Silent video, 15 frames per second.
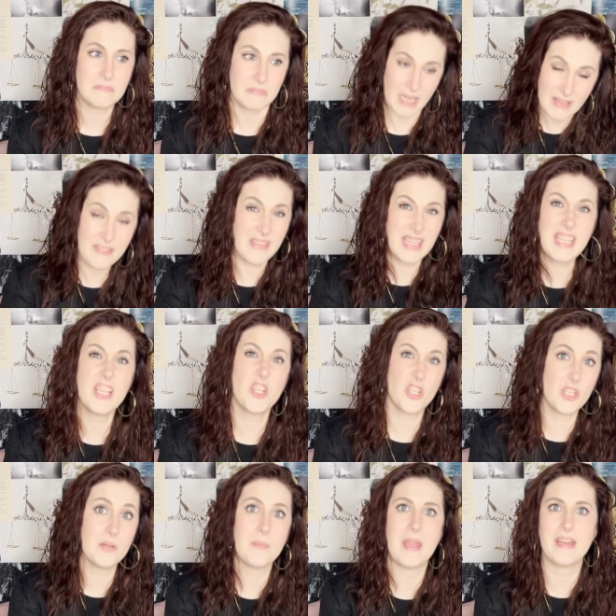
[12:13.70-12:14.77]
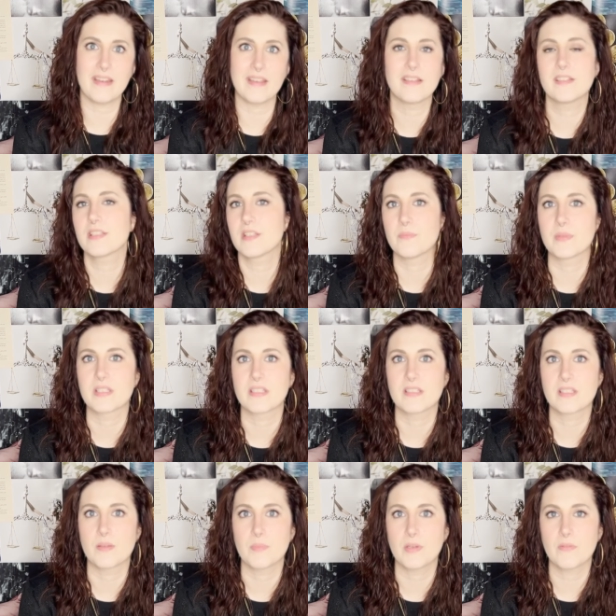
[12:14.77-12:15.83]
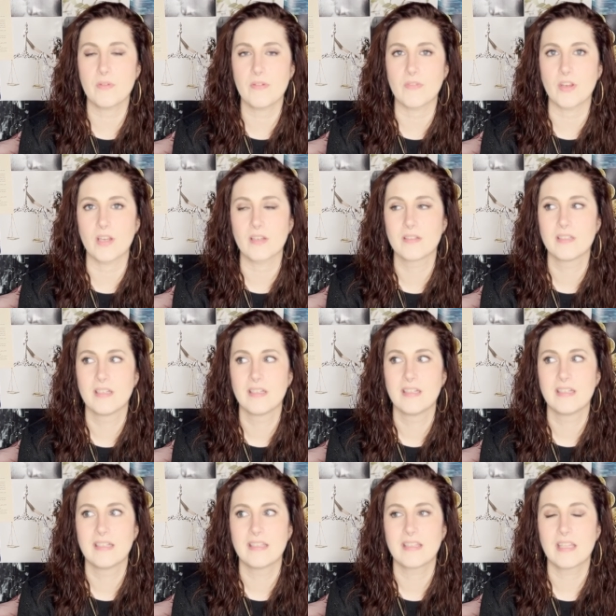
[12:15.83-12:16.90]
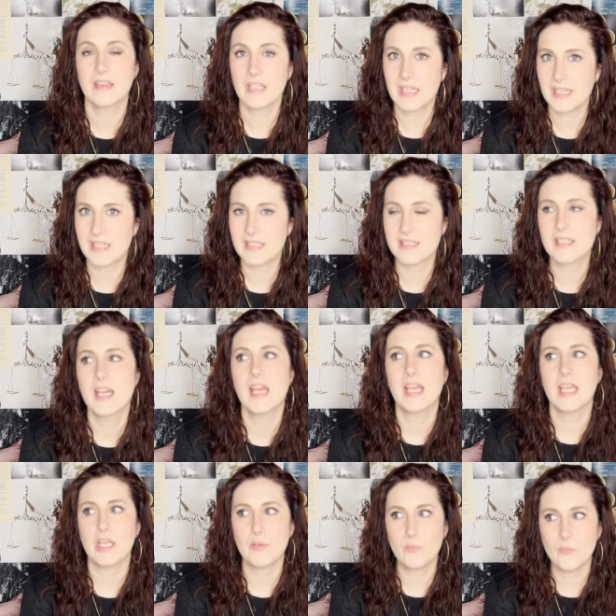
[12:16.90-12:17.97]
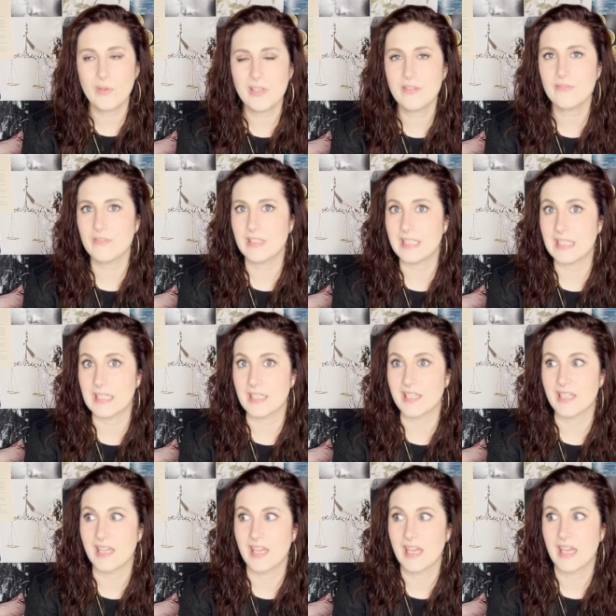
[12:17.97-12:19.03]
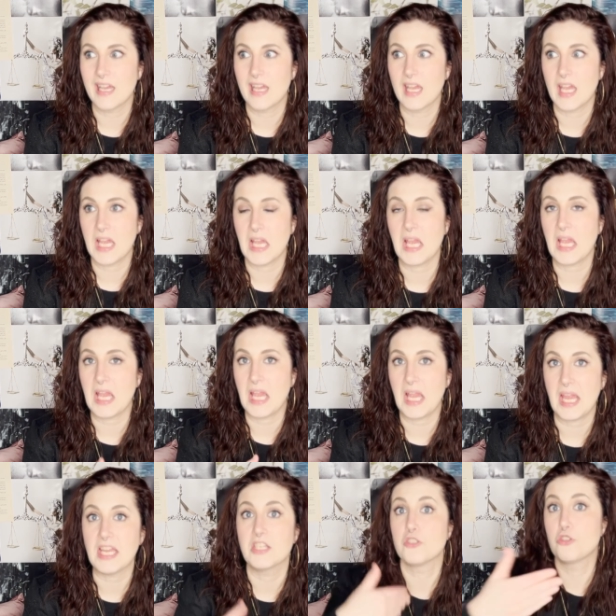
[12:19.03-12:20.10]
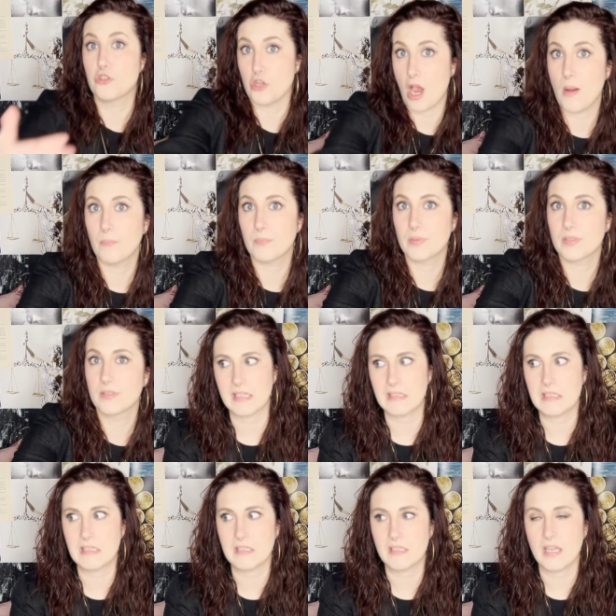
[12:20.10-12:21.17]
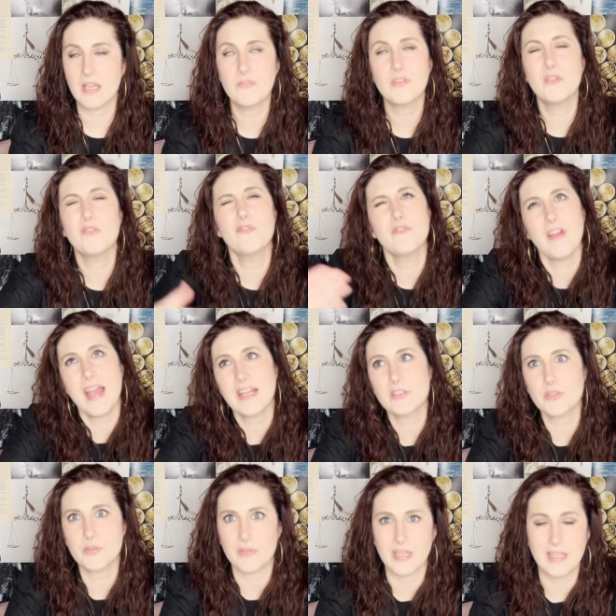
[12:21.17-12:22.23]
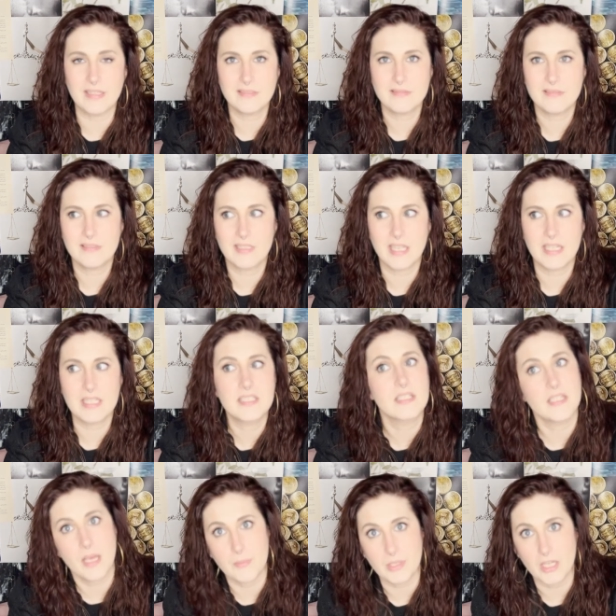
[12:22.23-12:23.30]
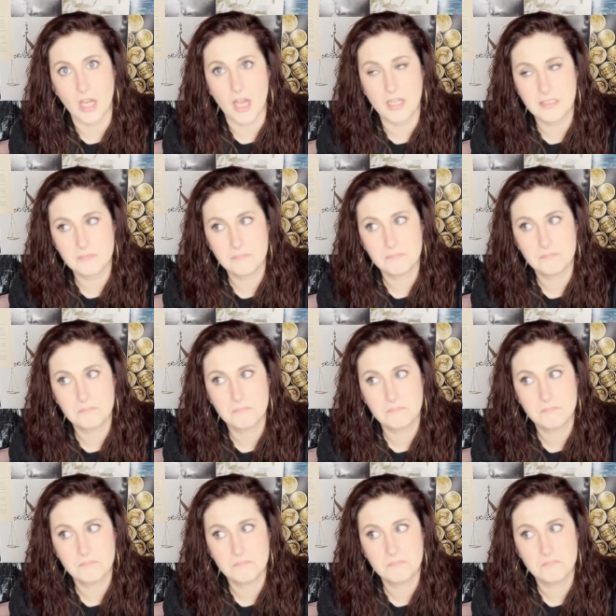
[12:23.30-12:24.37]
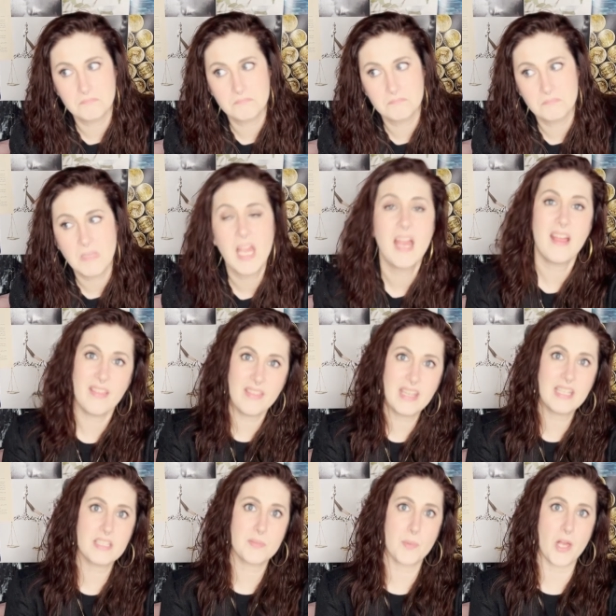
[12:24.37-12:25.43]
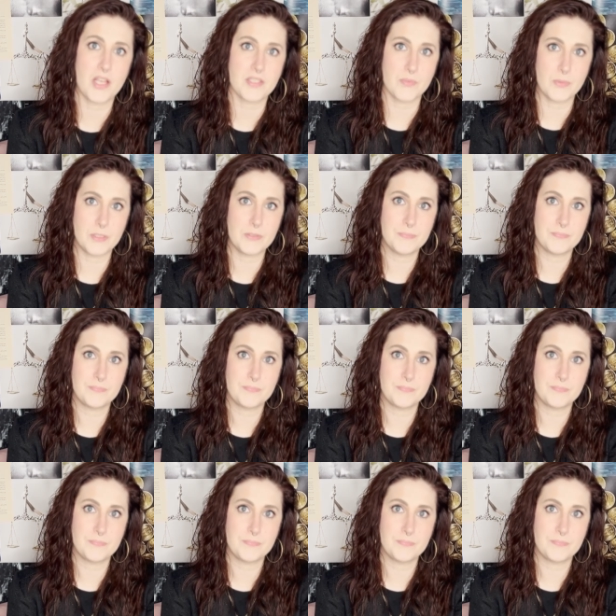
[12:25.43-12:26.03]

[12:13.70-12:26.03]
I think he could have made it into the Mississippi River. The thing is, he would have needed a jump. If you factor in that he's a demigod, I think it's plausible.